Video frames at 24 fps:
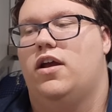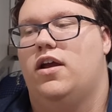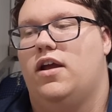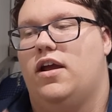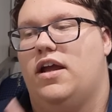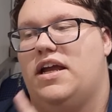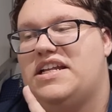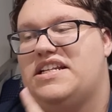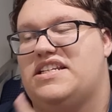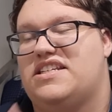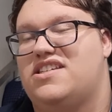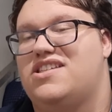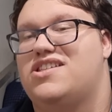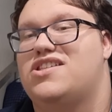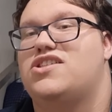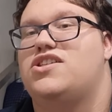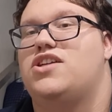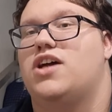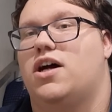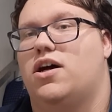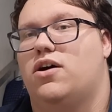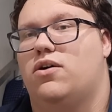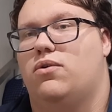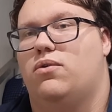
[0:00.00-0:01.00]
and
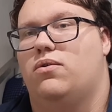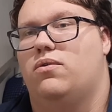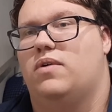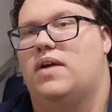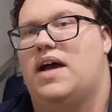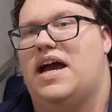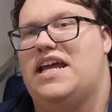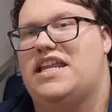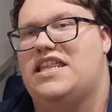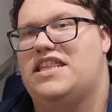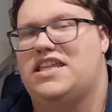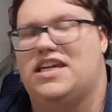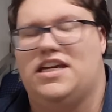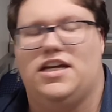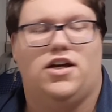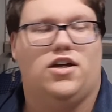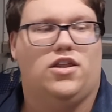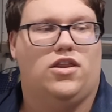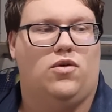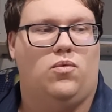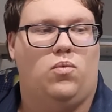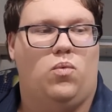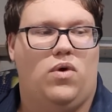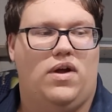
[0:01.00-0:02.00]
Stone, I think, are
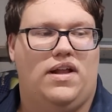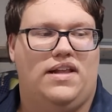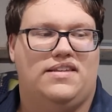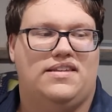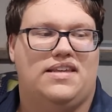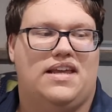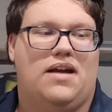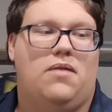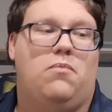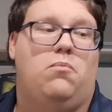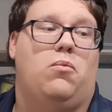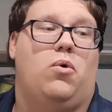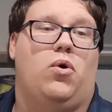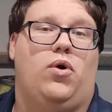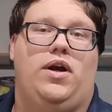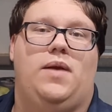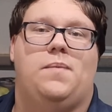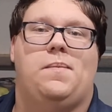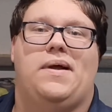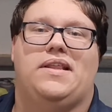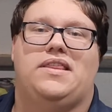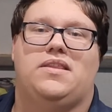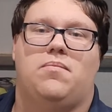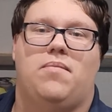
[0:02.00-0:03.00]
the ones that I'm worried
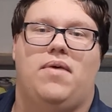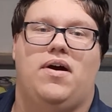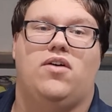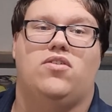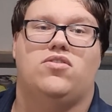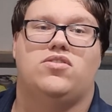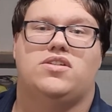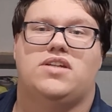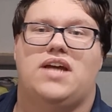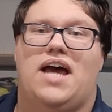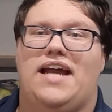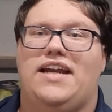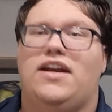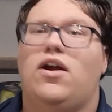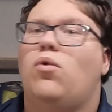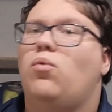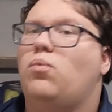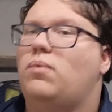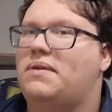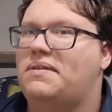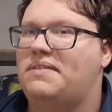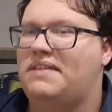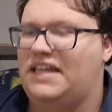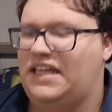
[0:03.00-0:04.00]
about the most. I
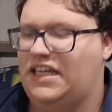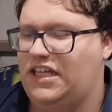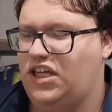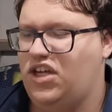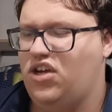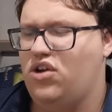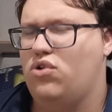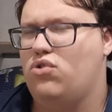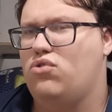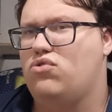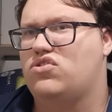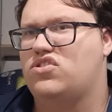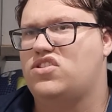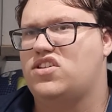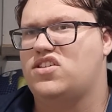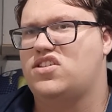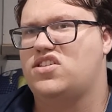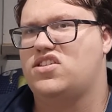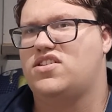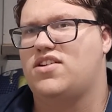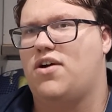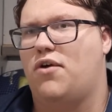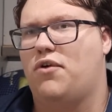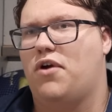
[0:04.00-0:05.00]
don't really use
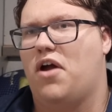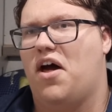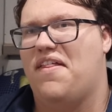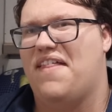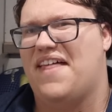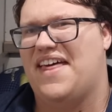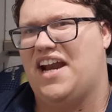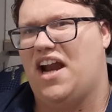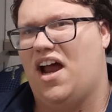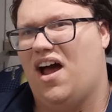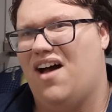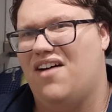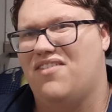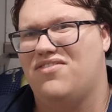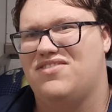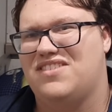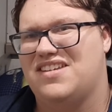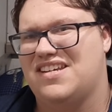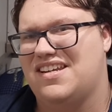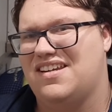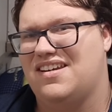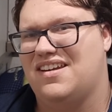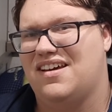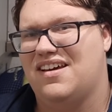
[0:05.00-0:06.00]
Stone all that
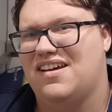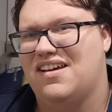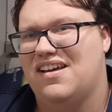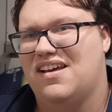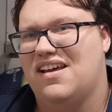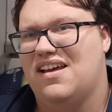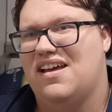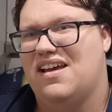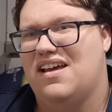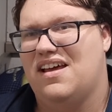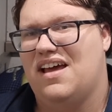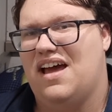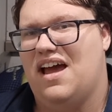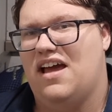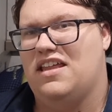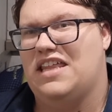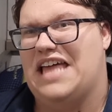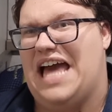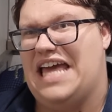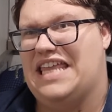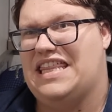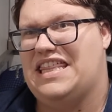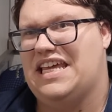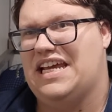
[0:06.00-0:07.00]
often.
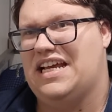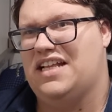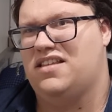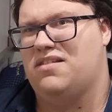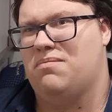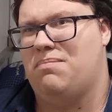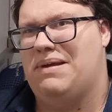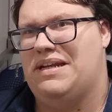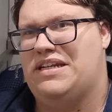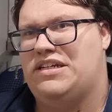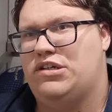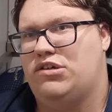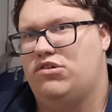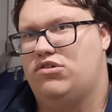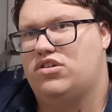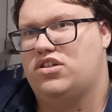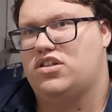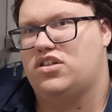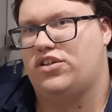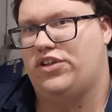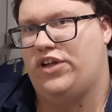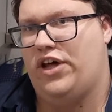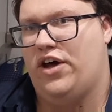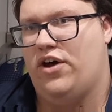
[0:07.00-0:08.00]
I think it's a bit too
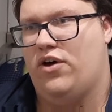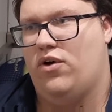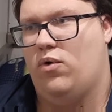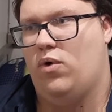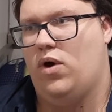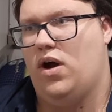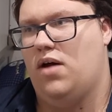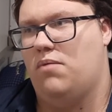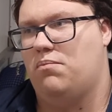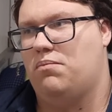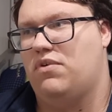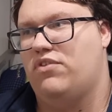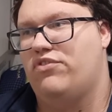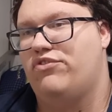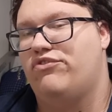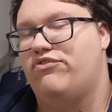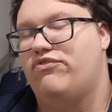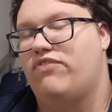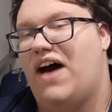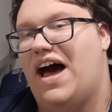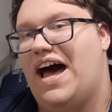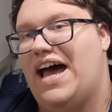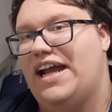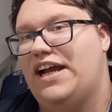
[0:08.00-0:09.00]
slow.
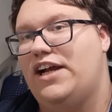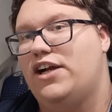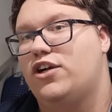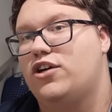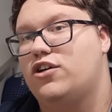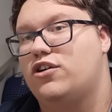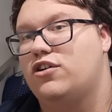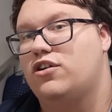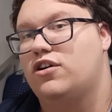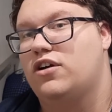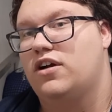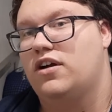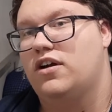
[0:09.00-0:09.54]
Fire,